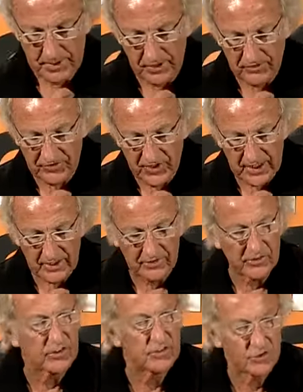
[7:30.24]
but instead
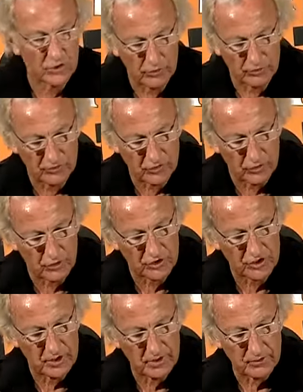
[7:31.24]
he excused
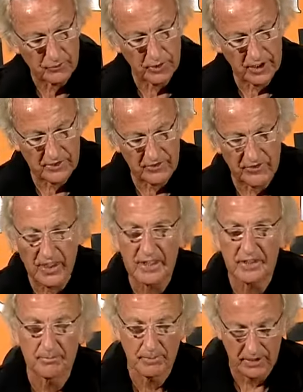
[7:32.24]
torture,
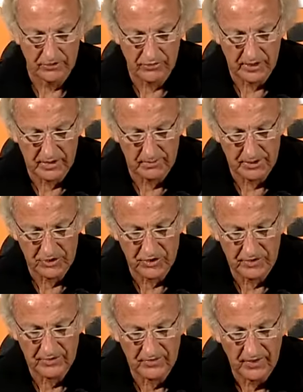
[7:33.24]
reinstated military
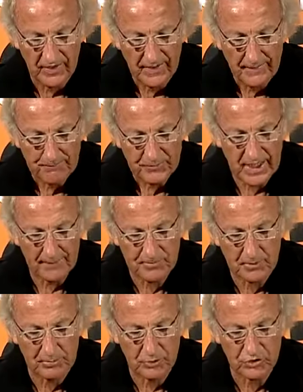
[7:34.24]
commissions,
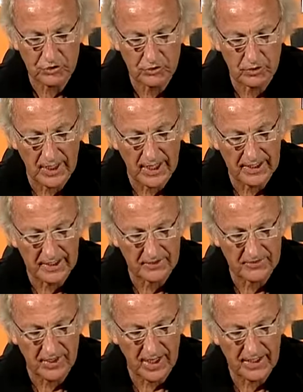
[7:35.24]
kept the Bush Gulag
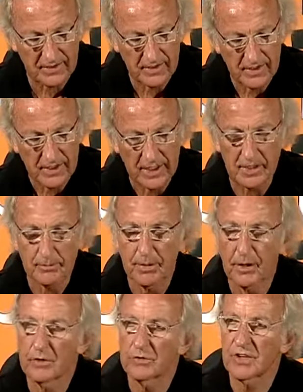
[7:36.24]
intact, and
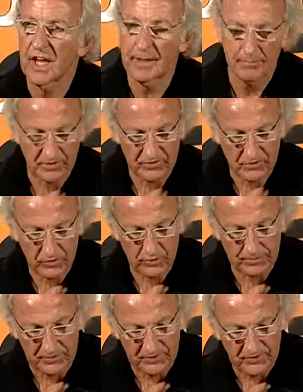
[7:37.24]
opposed habeas
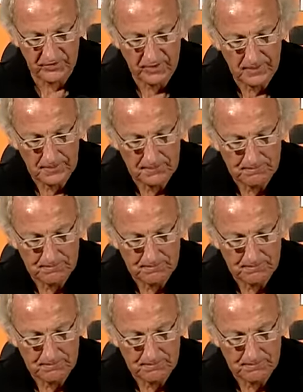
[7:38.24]
corpus.